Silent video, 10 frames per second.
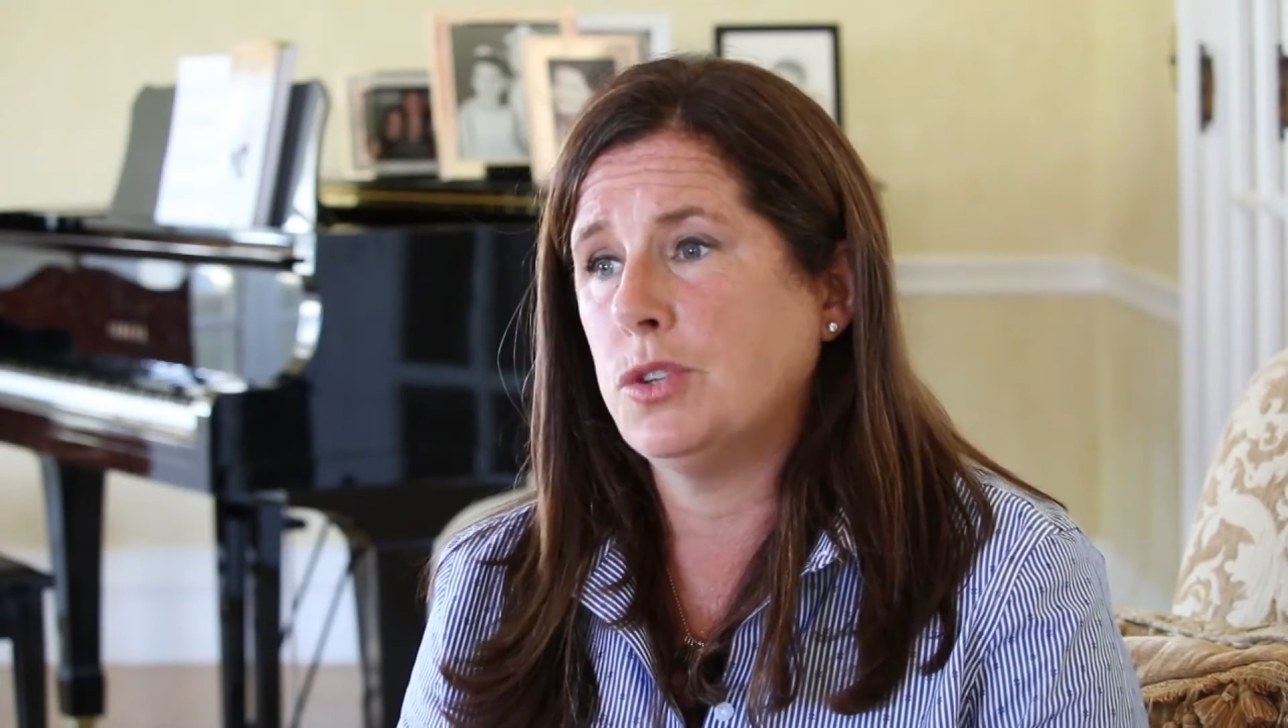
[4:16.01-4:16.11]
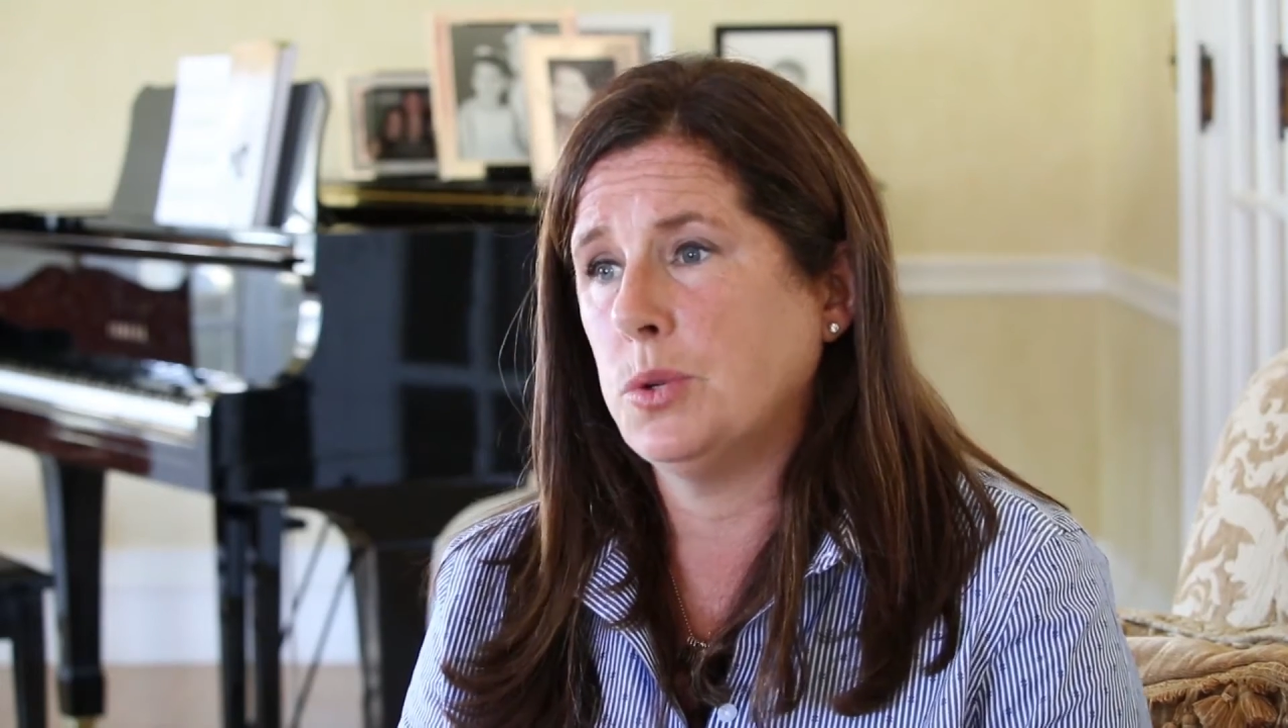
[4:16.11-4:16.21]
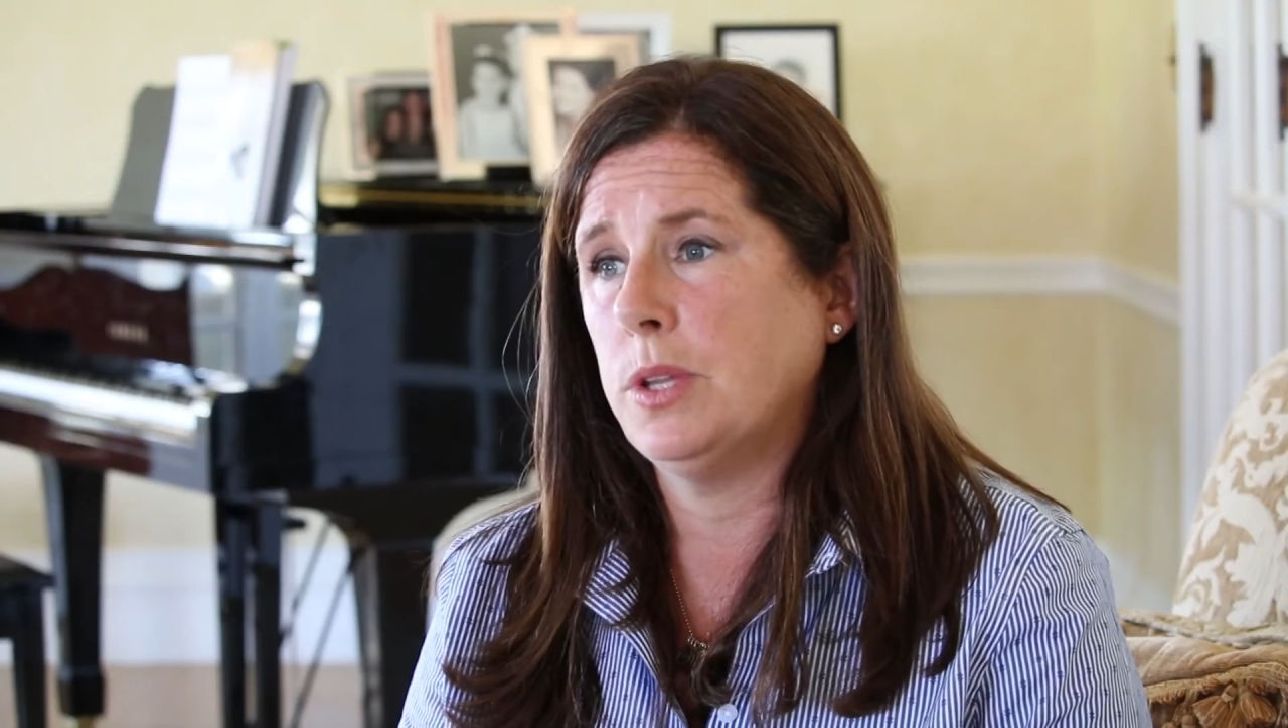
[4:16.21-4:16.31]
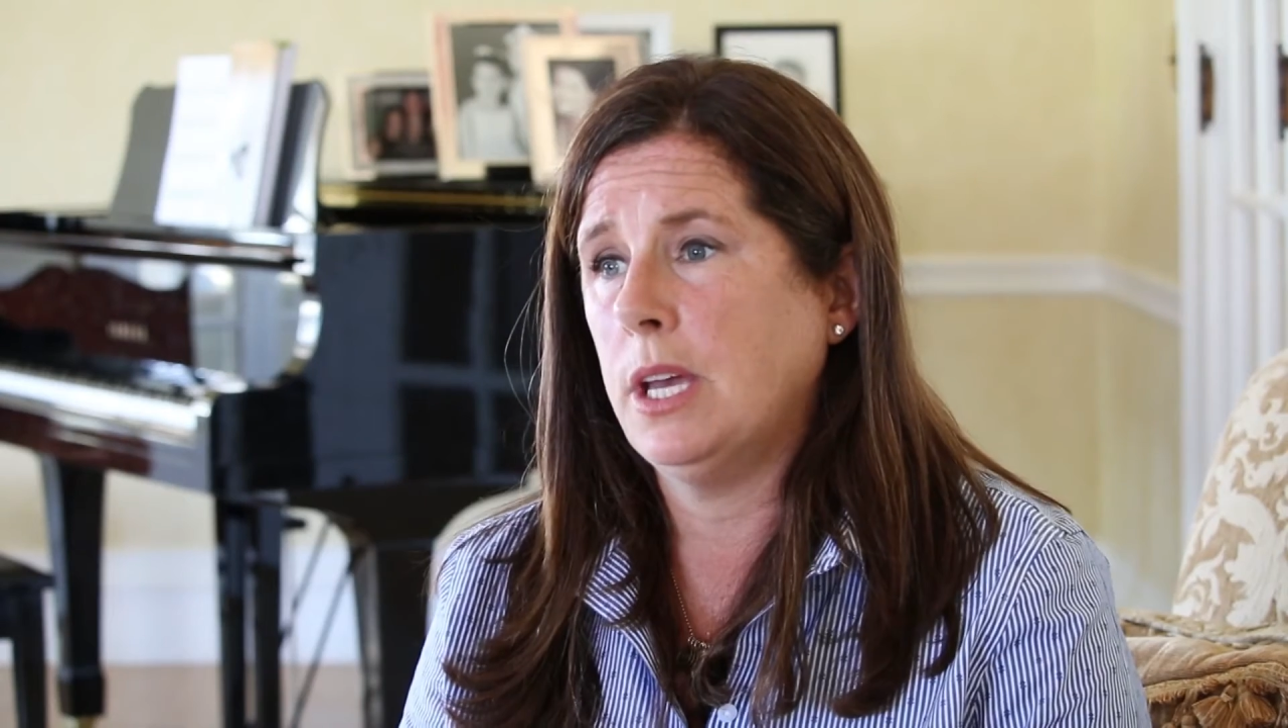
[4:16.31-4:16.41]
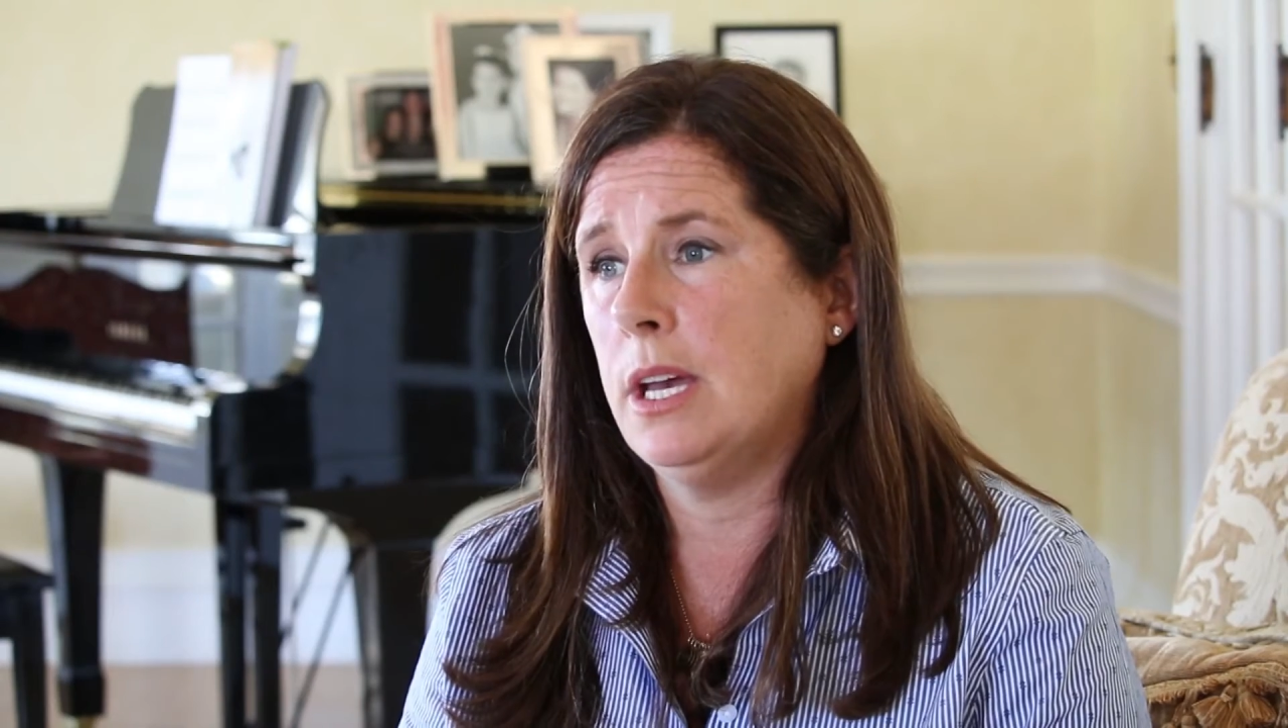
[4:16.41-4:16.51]

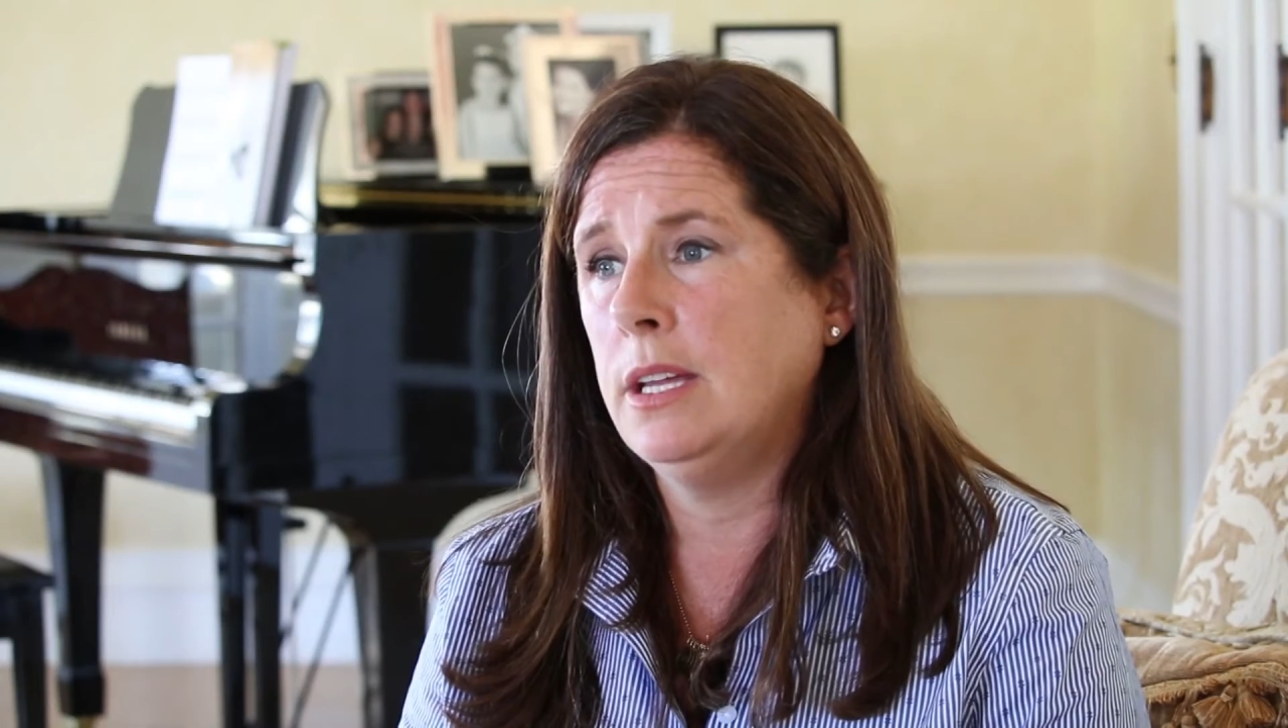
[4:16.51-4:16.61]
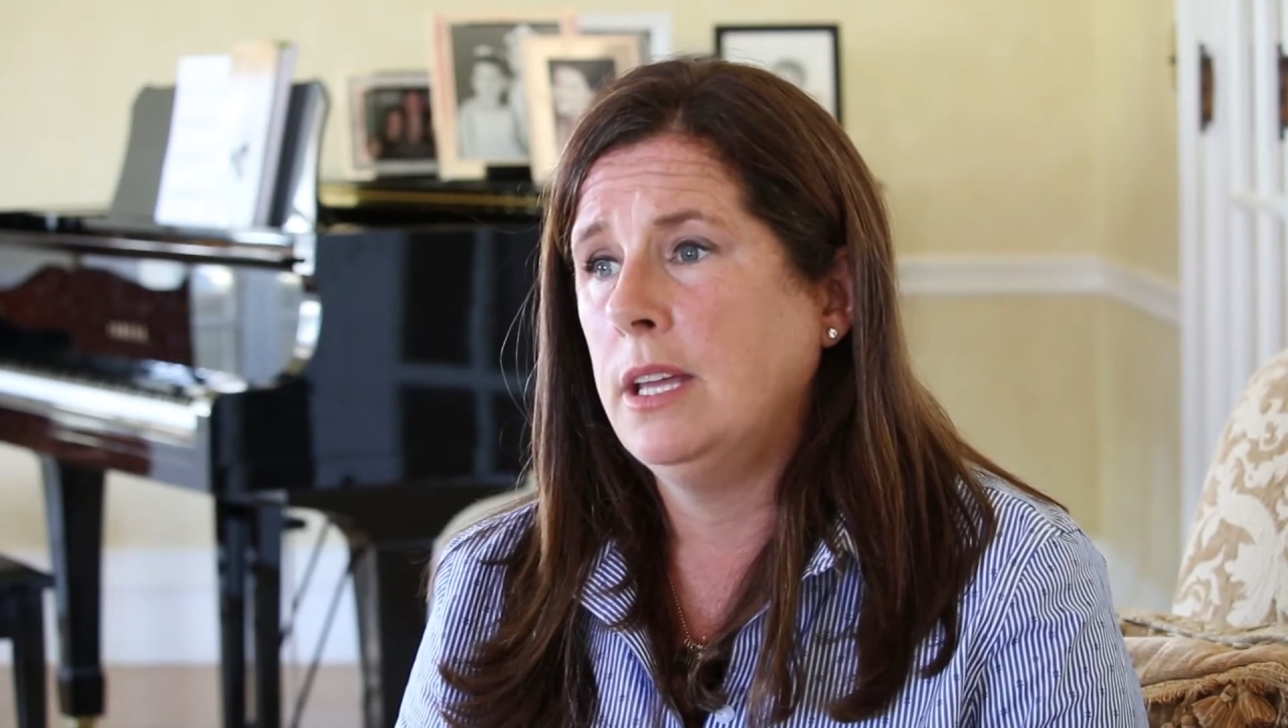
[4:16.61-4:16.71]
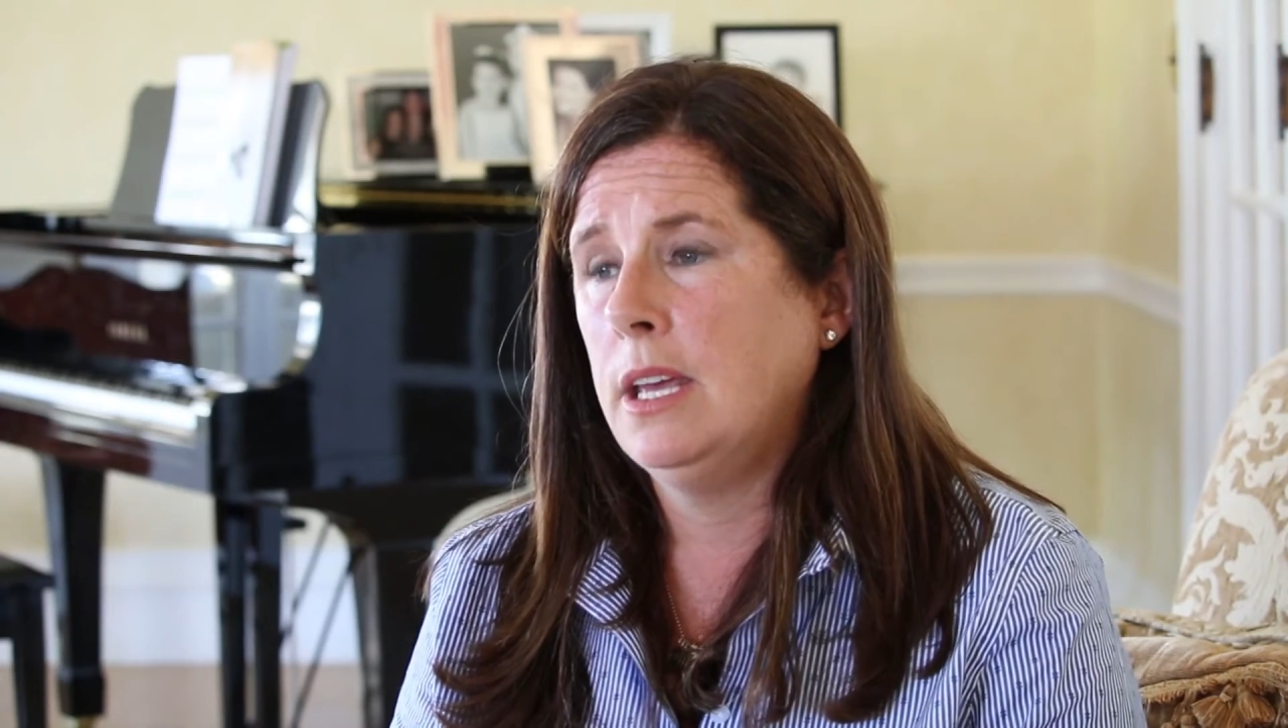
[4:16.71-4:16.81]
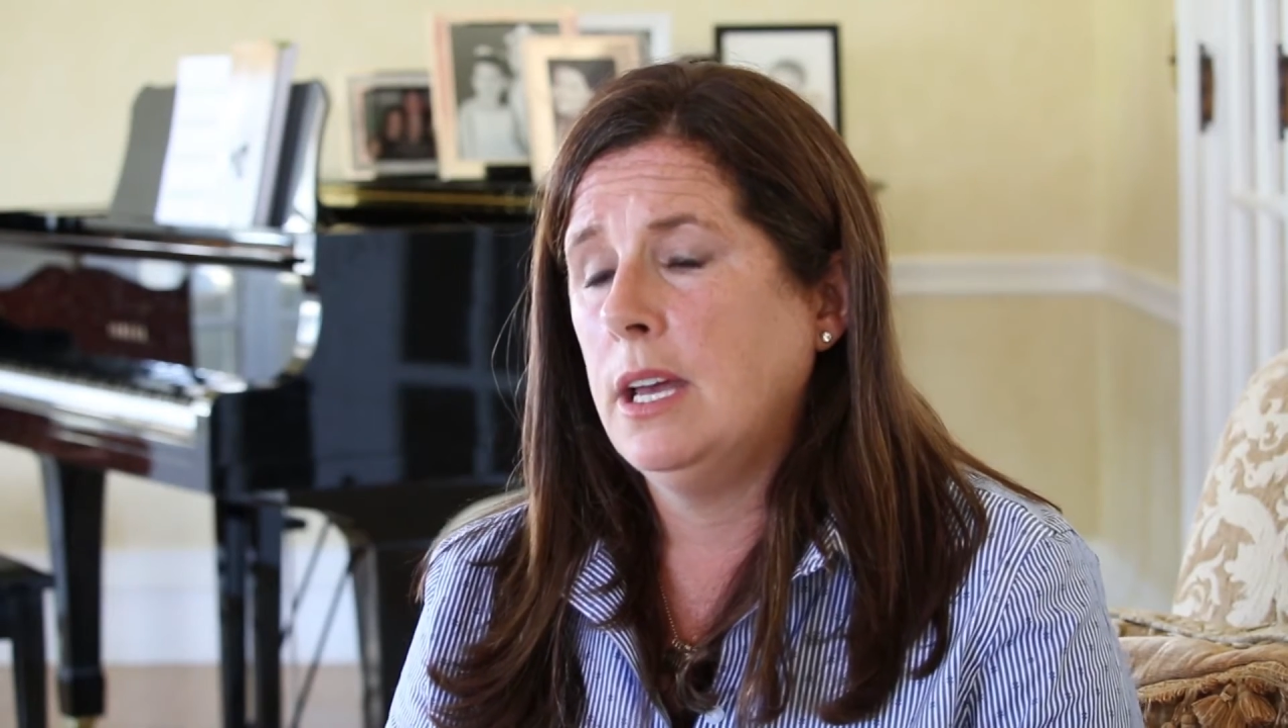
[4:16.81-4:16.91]
Julia.